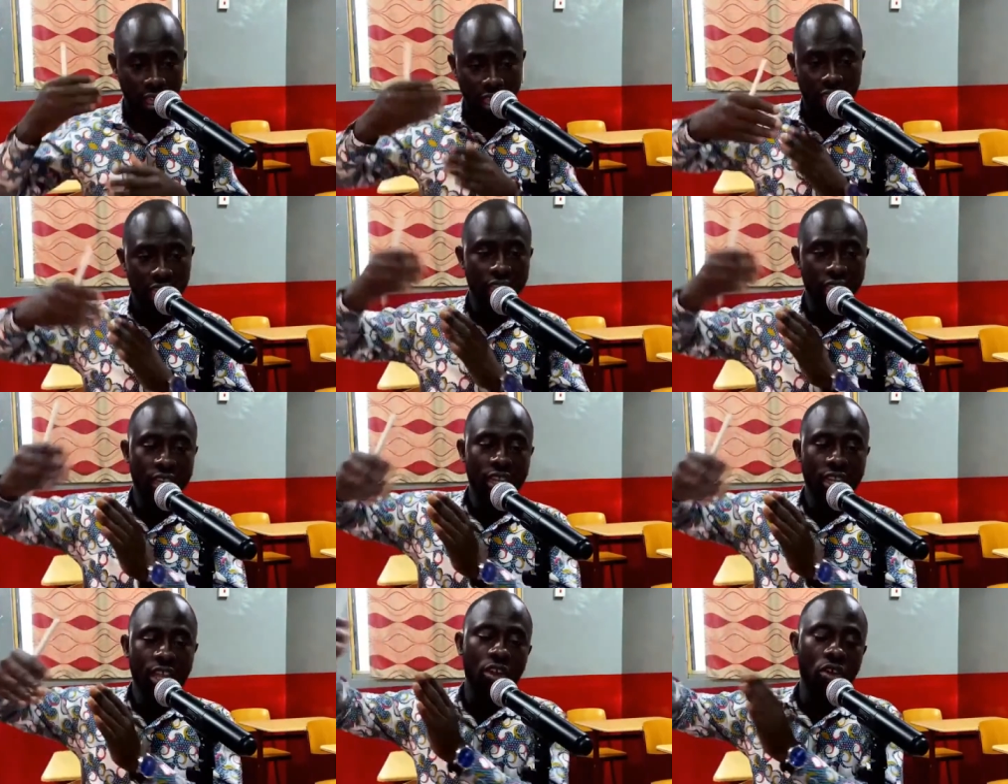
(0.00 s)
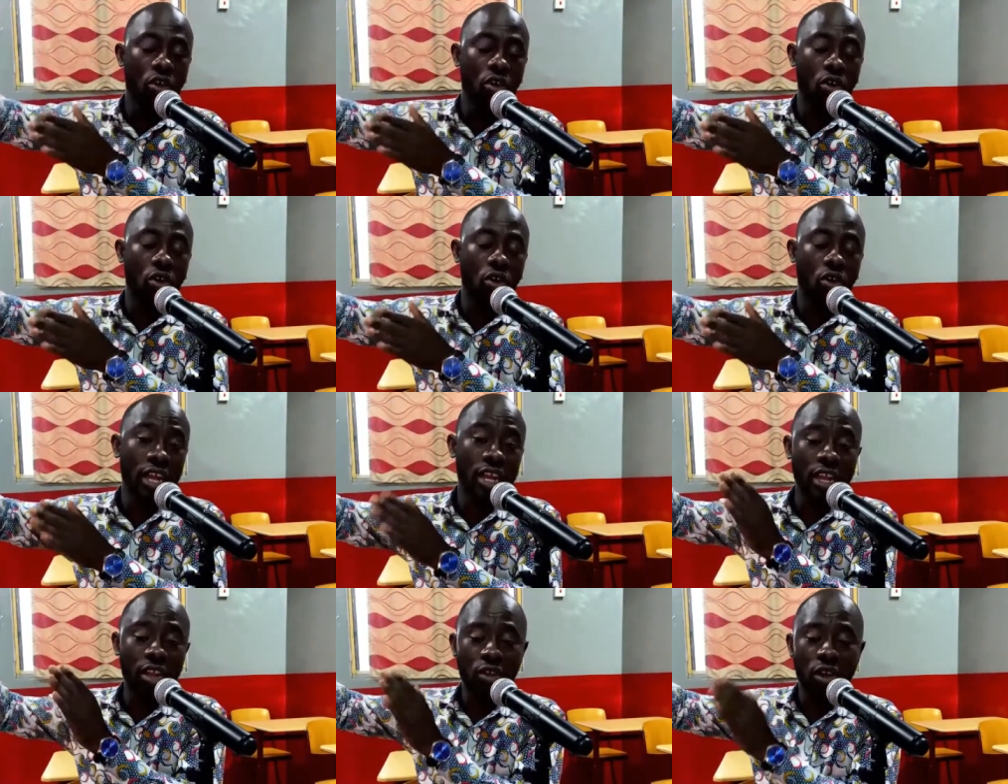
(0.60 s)
in that order
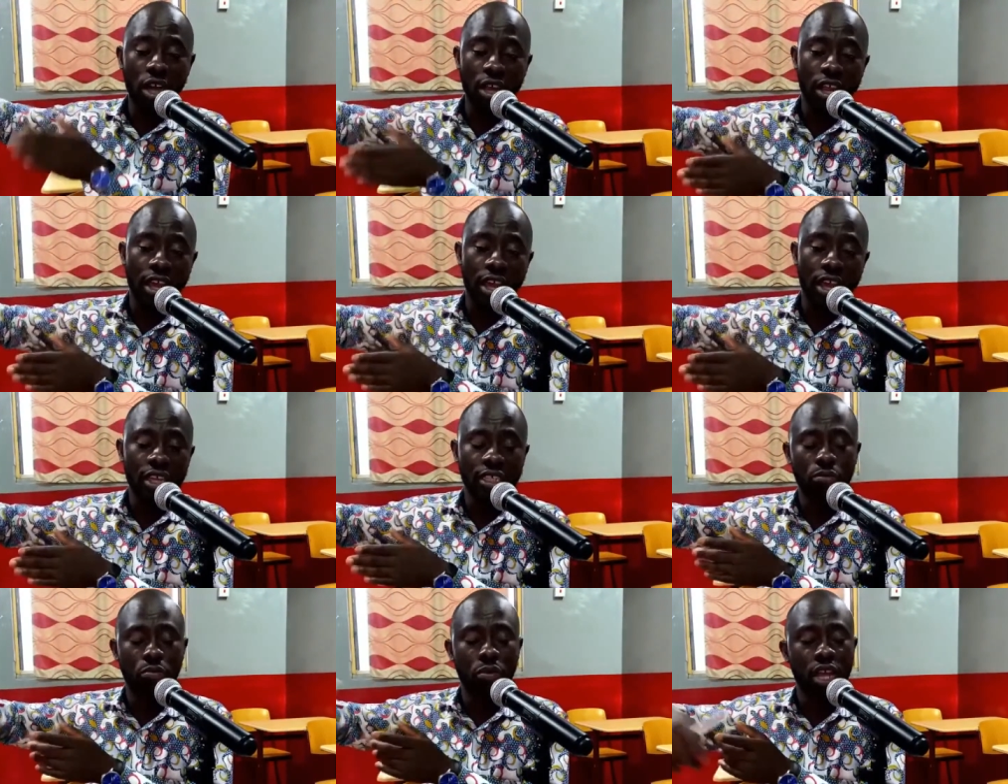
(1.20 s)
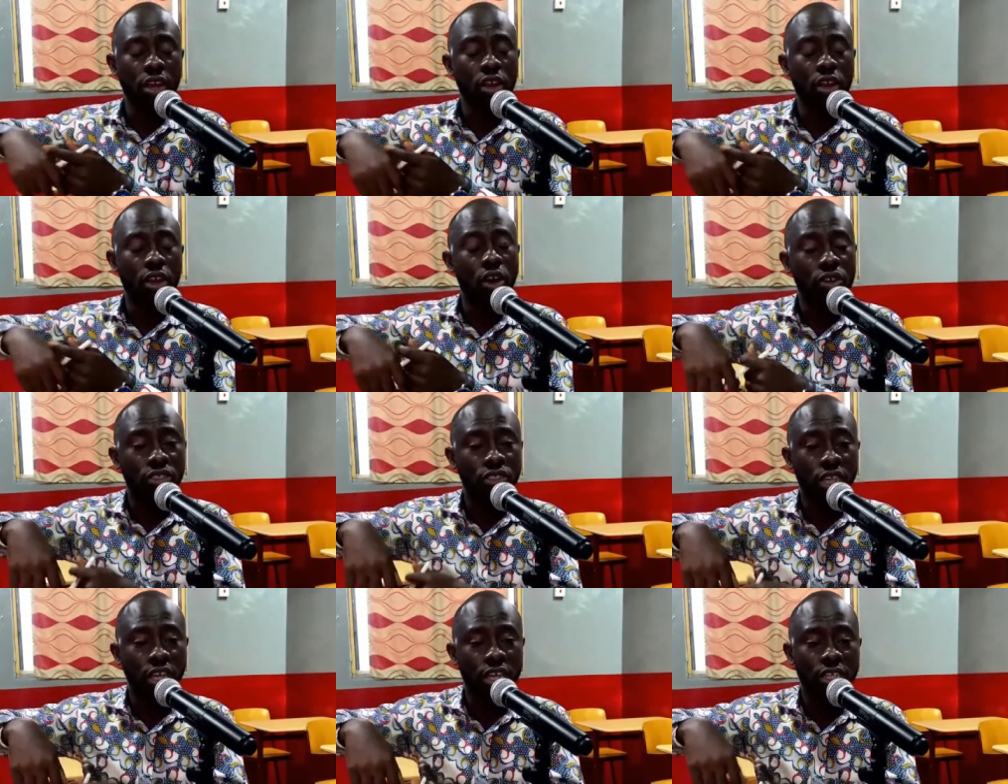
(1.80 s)
then you can explain or
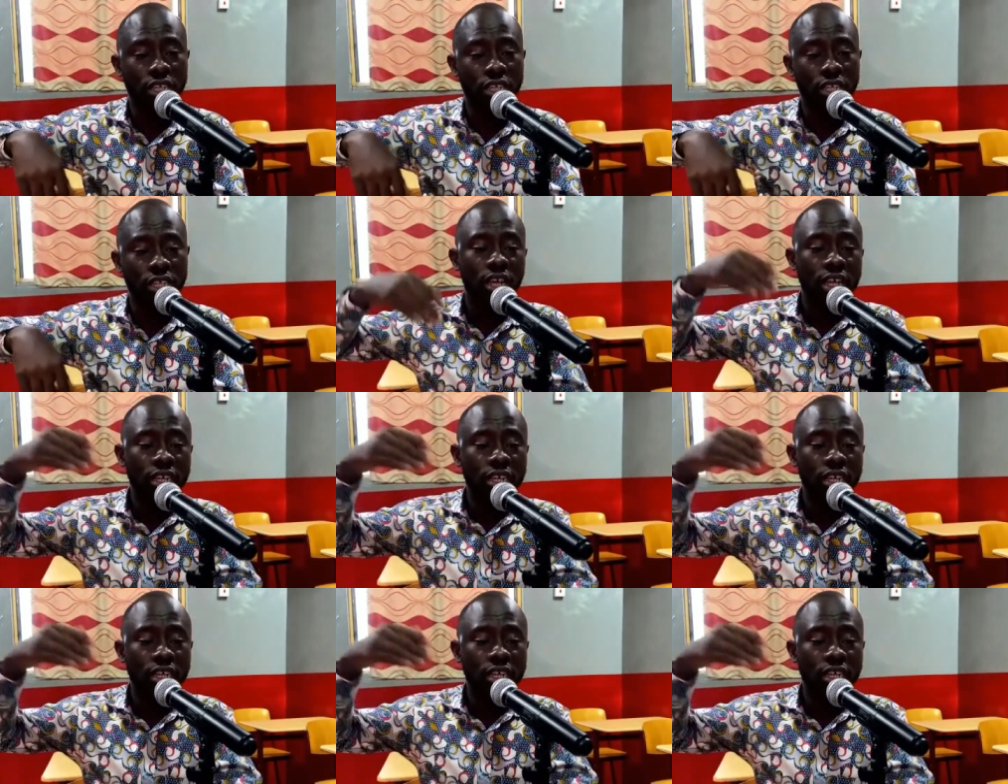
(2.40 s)
state